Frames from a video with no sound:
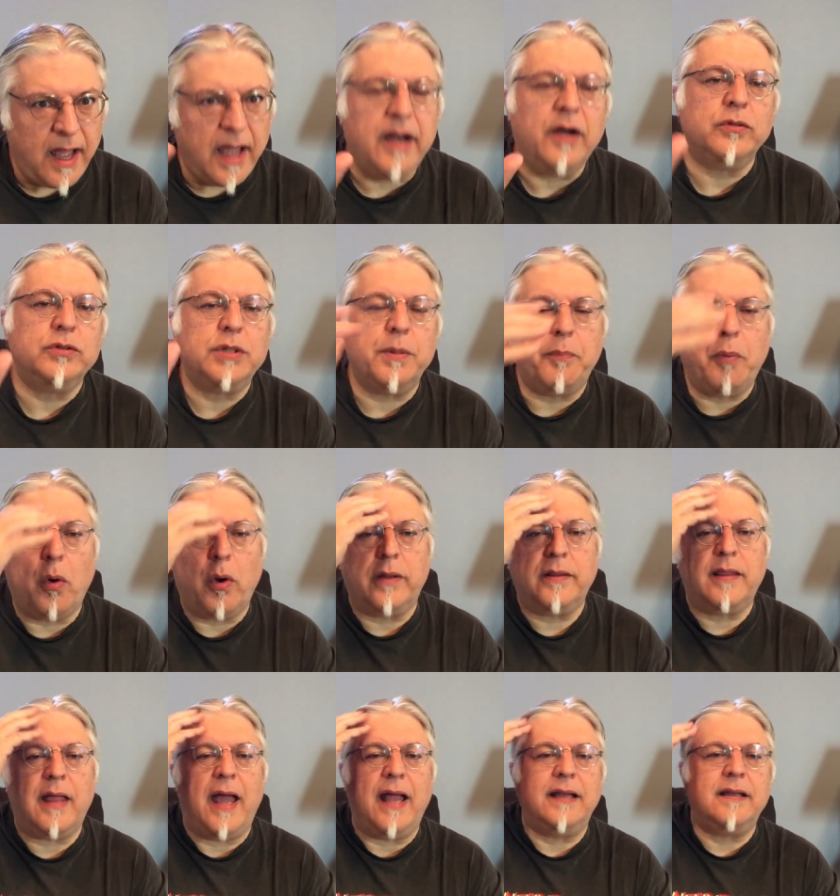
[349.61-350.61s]
I don't
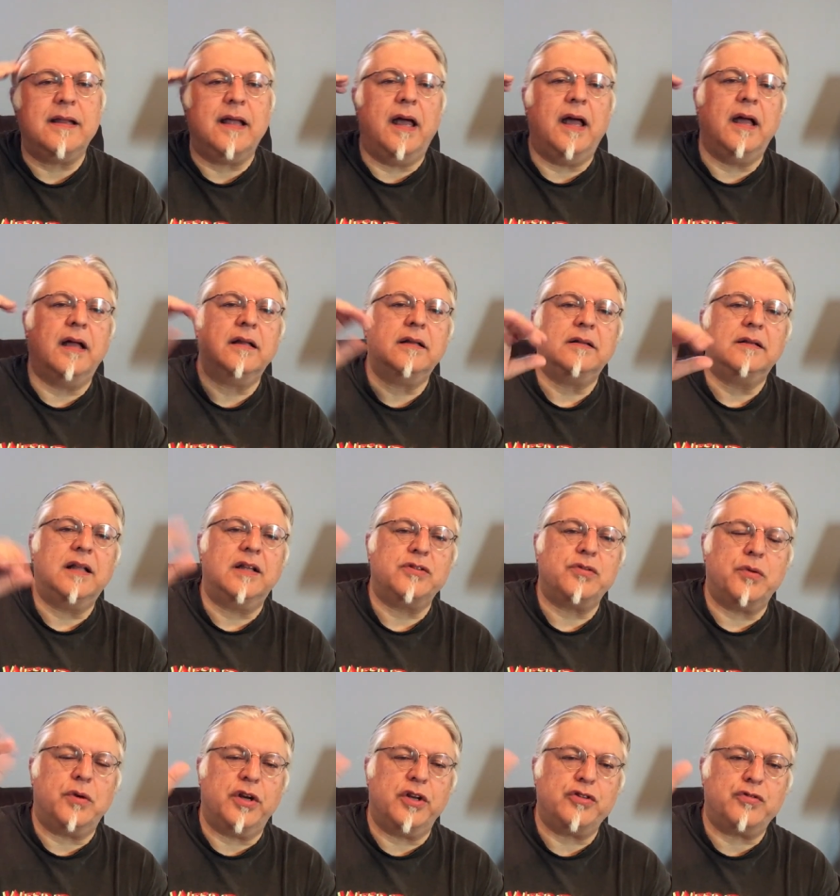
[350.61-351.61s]
support that, that
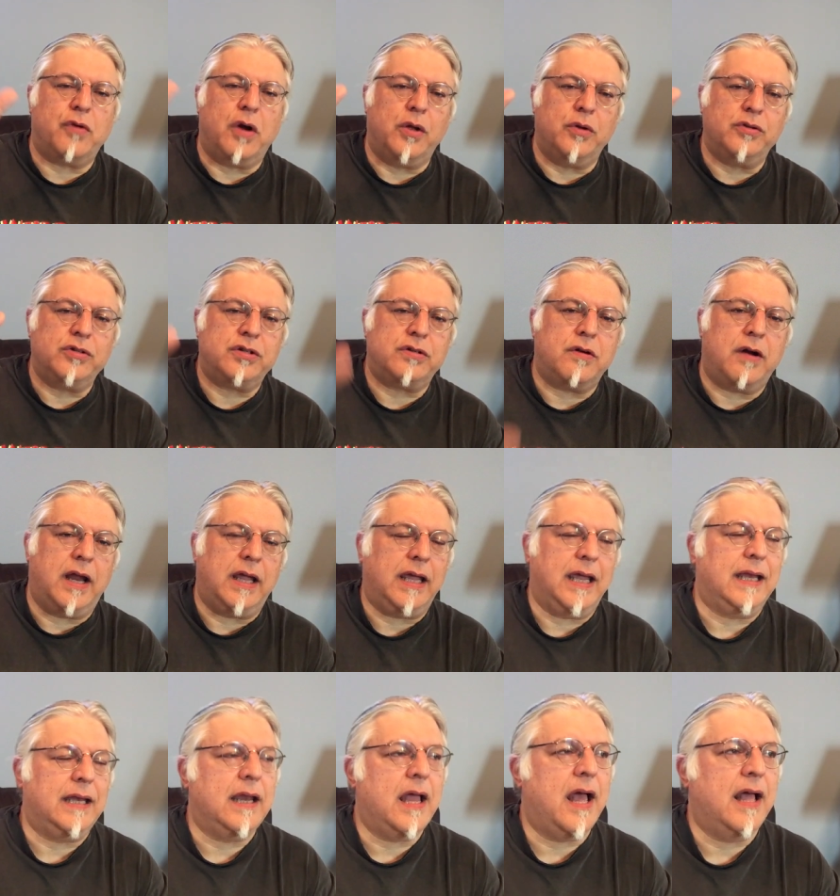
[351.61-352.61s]
sort of drone
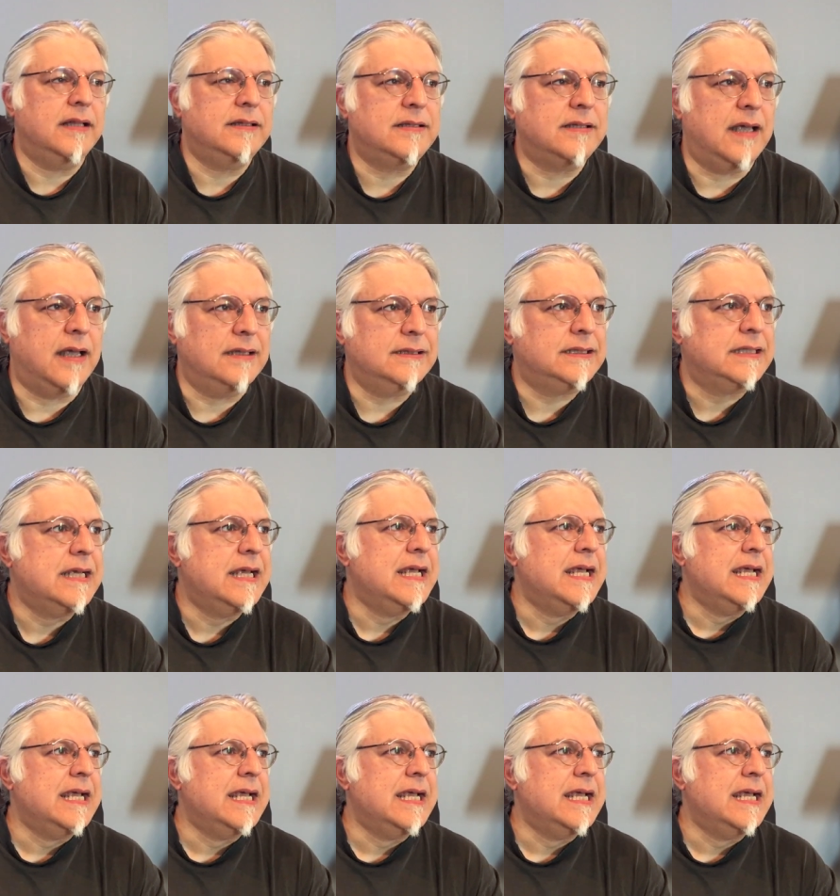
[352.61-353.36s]
striking nonsense.